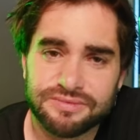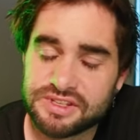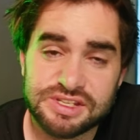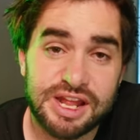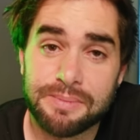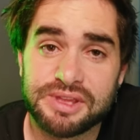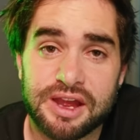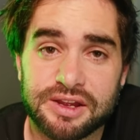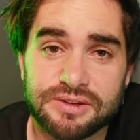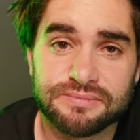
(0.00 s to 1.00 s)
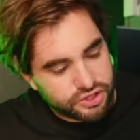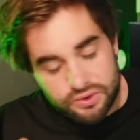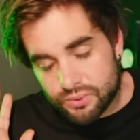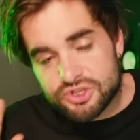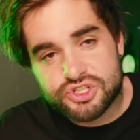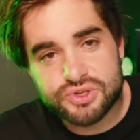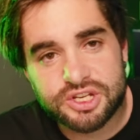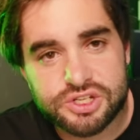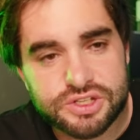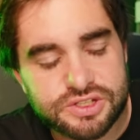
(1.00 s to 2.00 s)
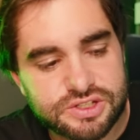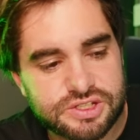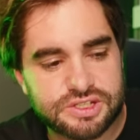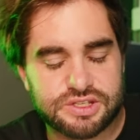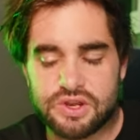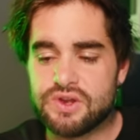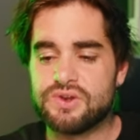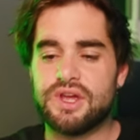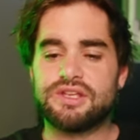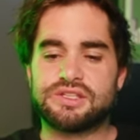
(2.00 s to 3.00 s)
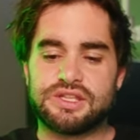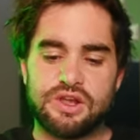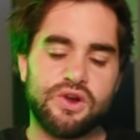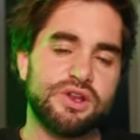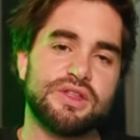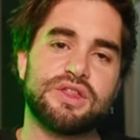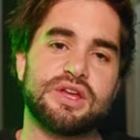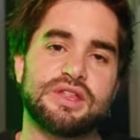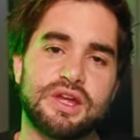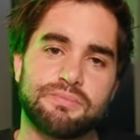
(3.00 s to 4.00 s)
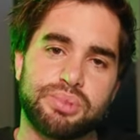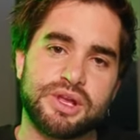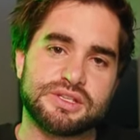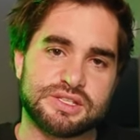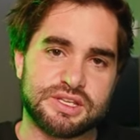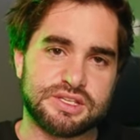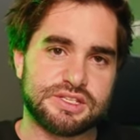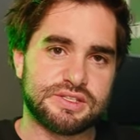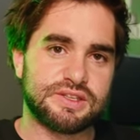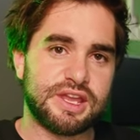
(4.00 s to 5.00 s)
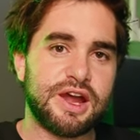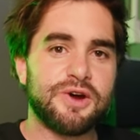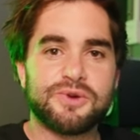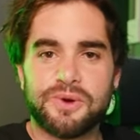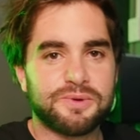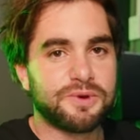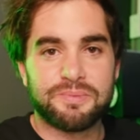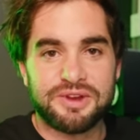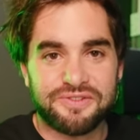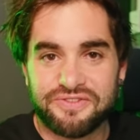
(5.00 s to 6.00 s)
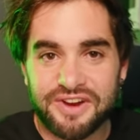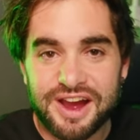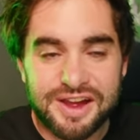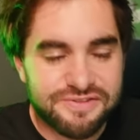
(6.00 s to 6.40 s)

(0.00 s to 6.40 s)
Slam. The restrictions, though, is the only thing that brings this down, or it would have been a five.